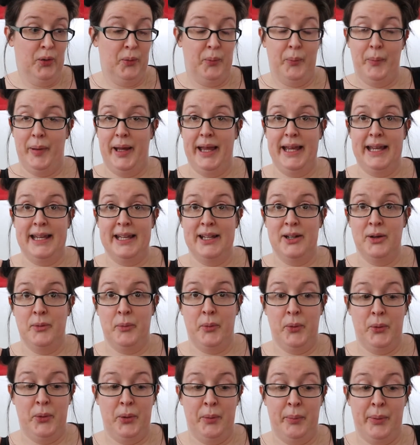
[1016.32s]
making a
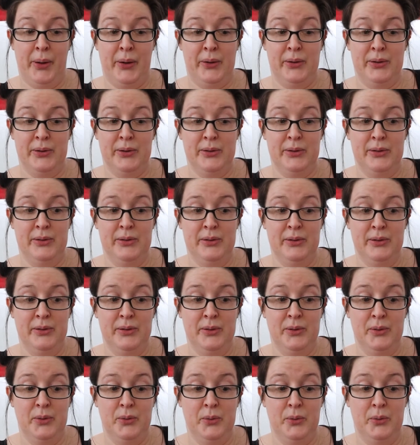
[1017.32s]
water bottle
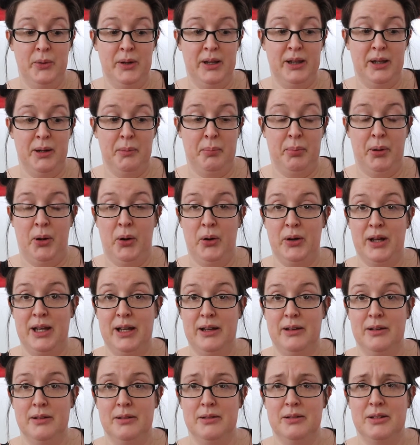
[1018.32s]
with a
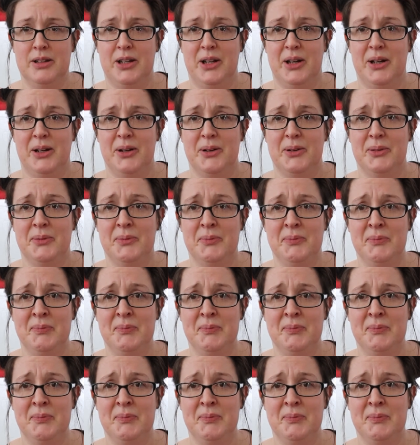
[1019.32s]
pocket, no.